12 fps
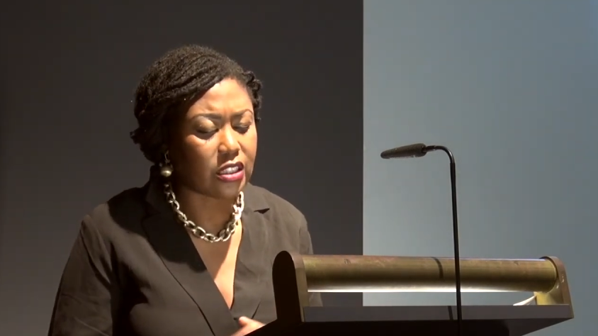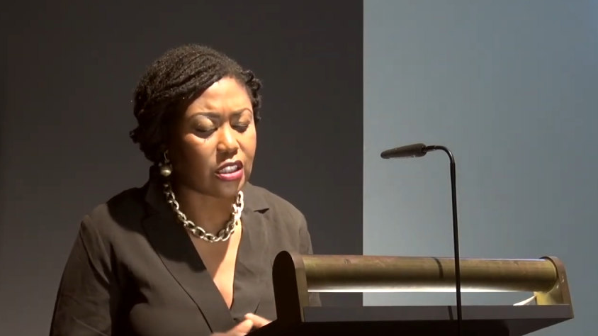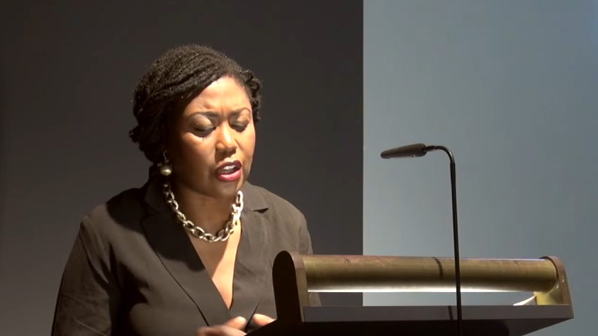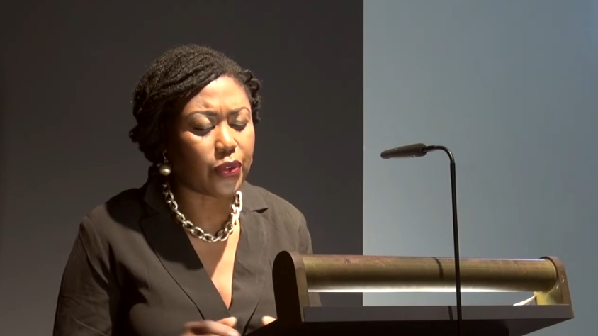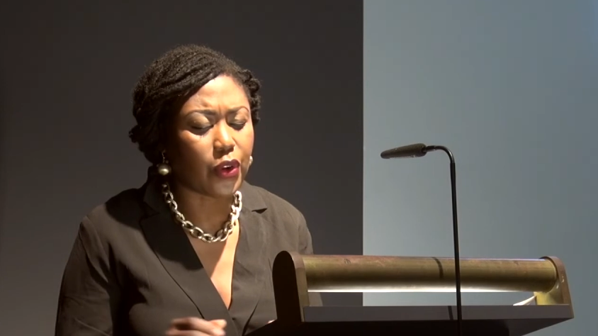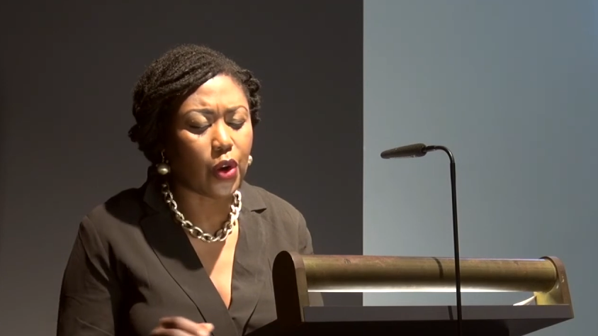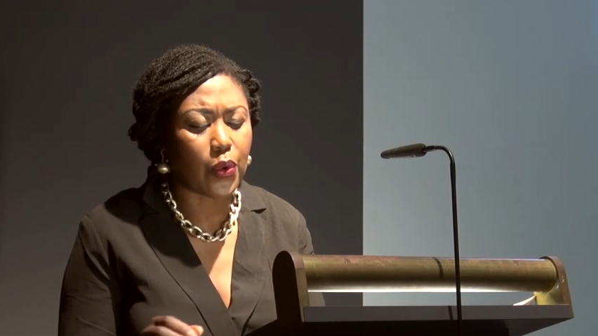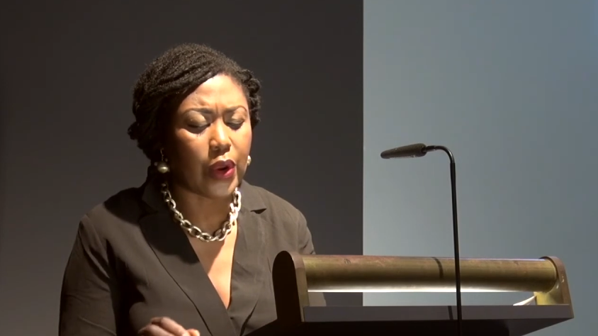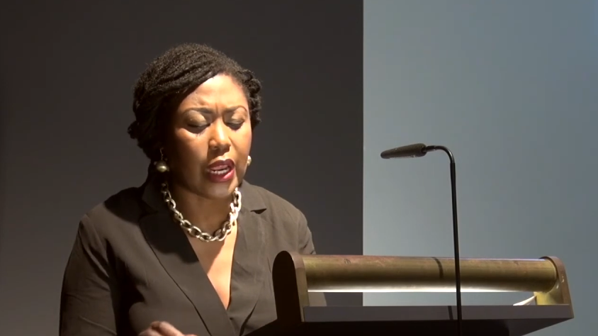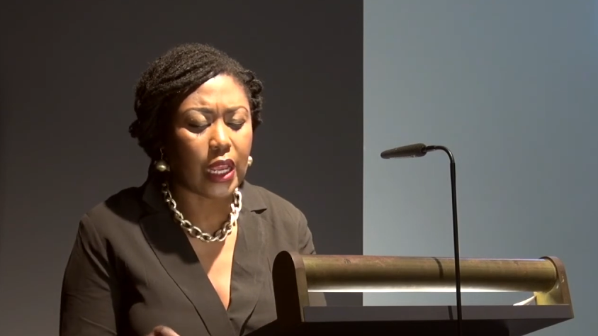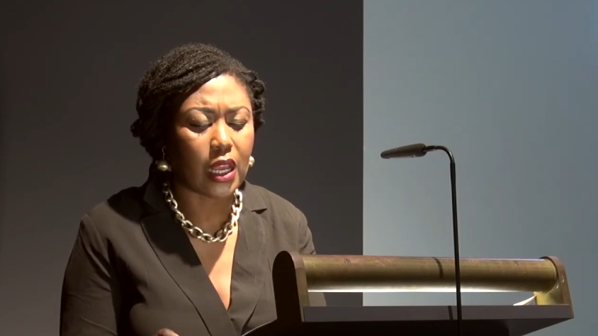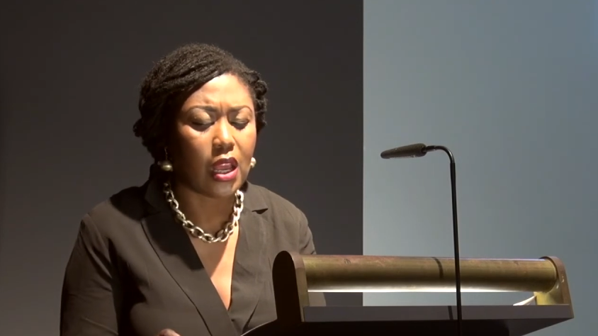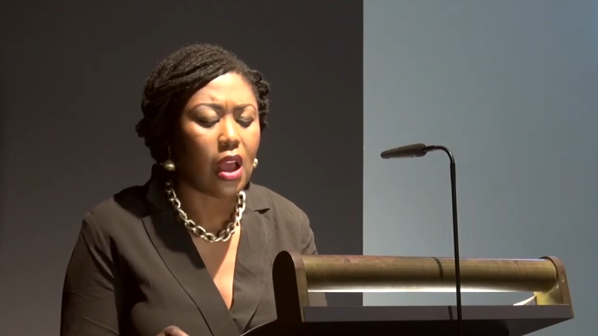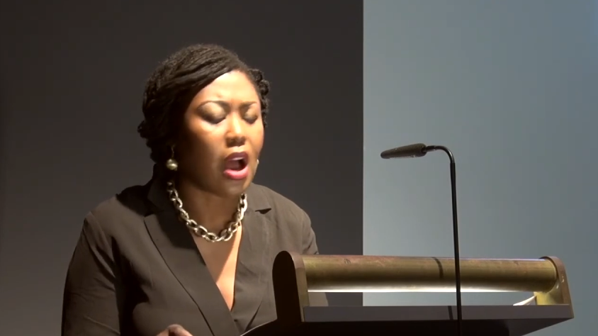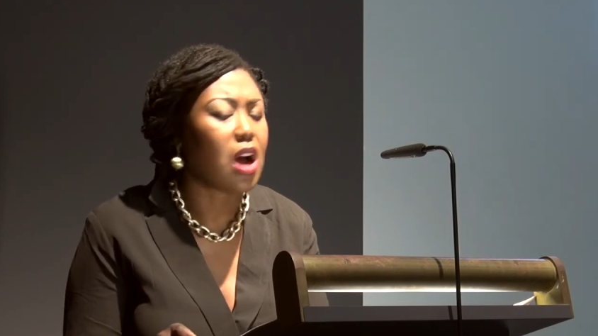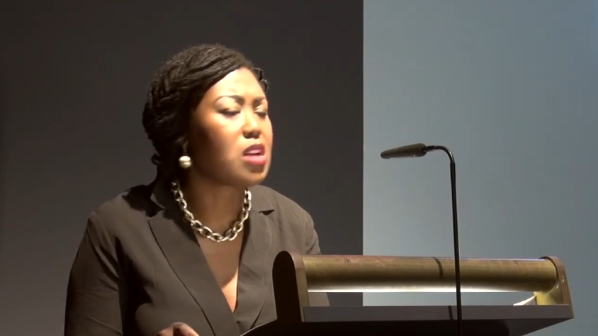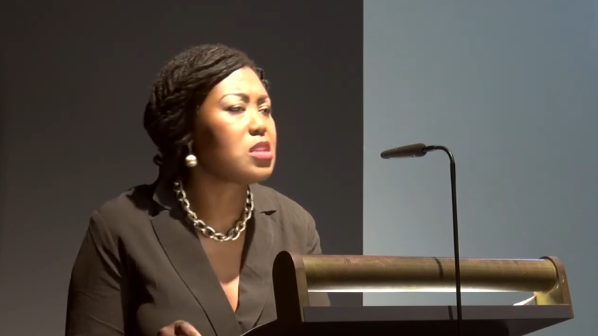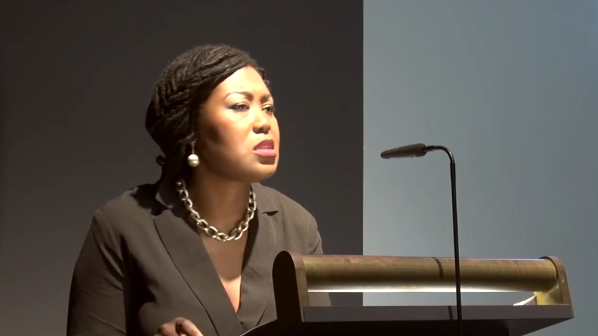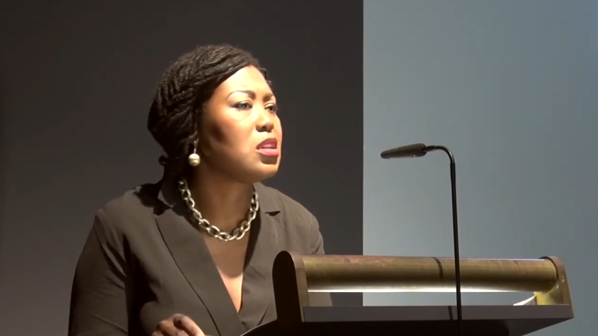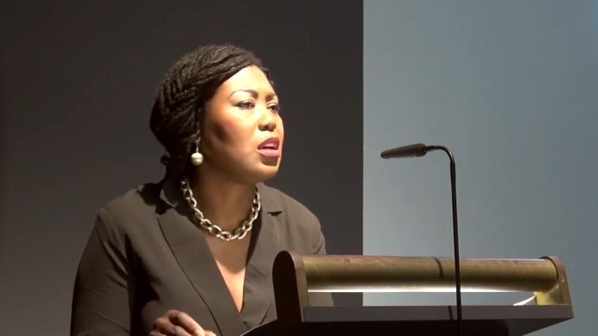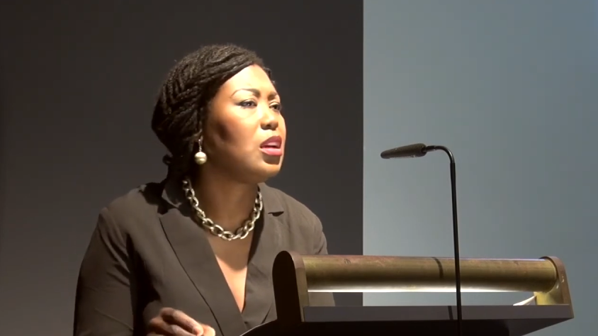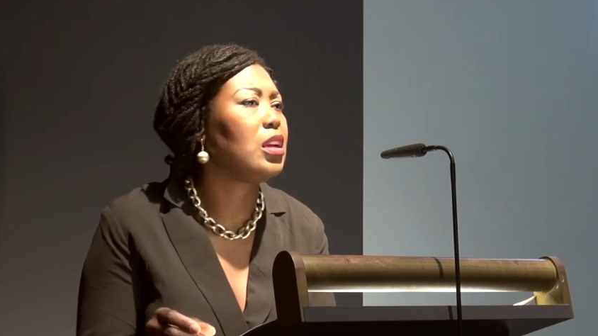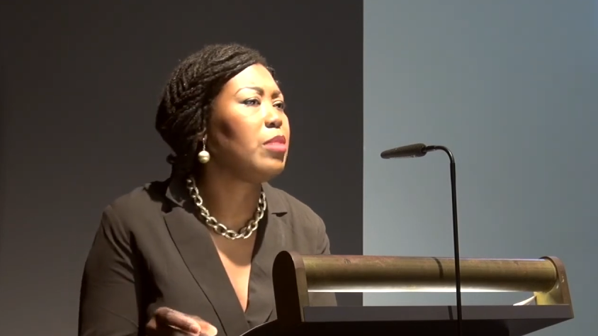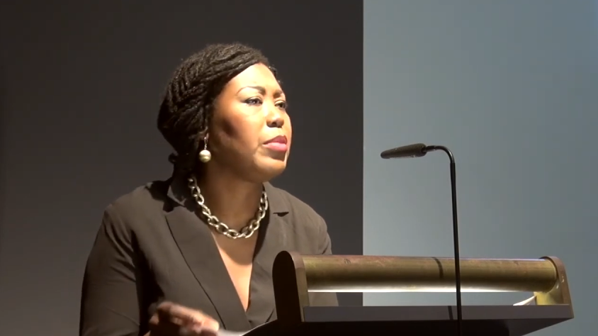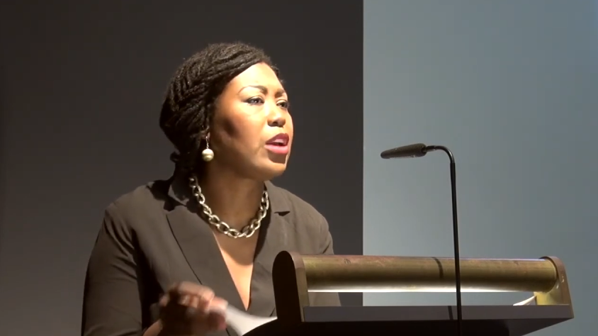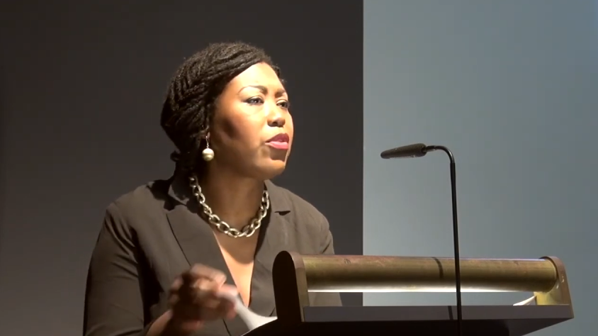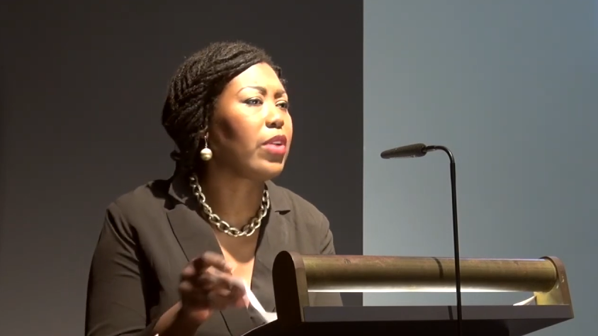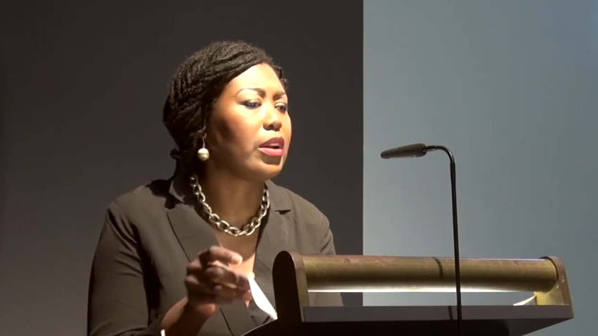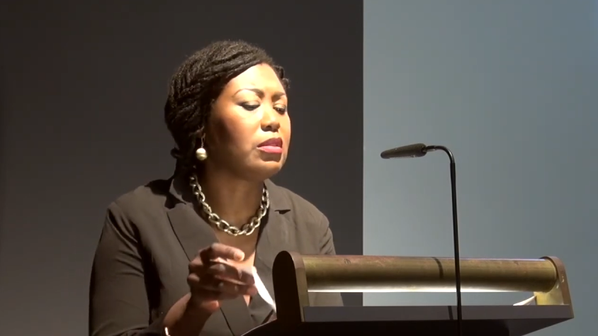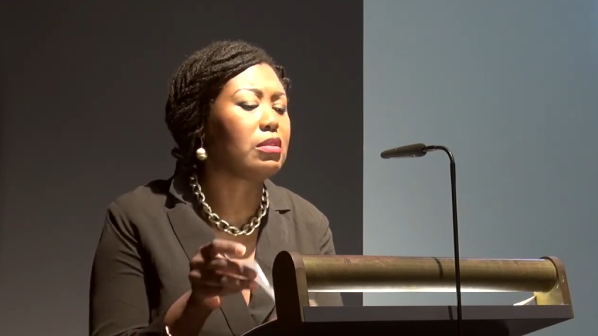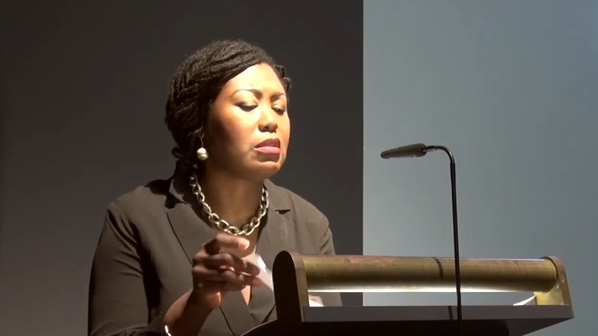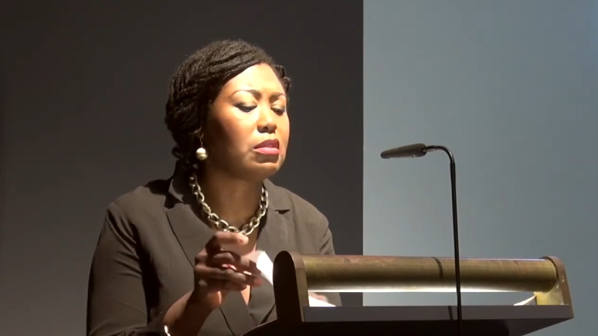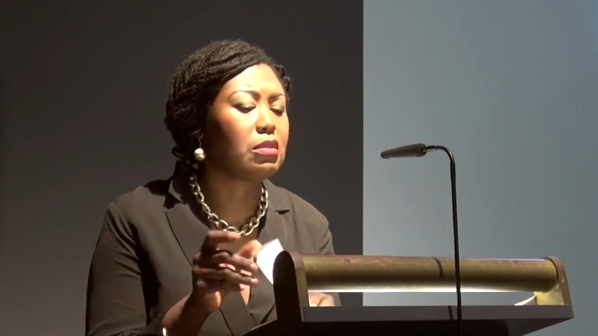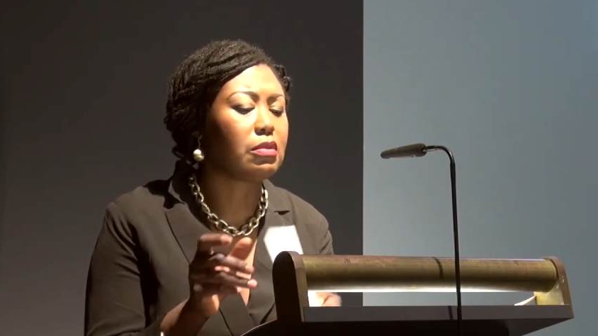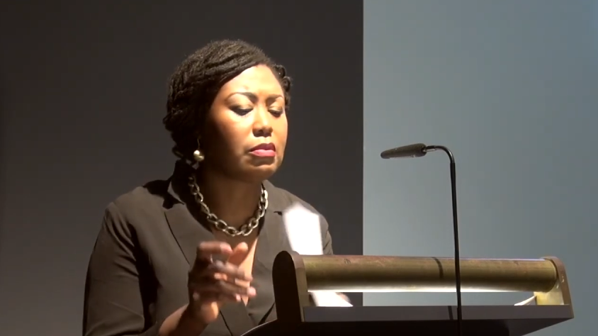suffering as an immigrant.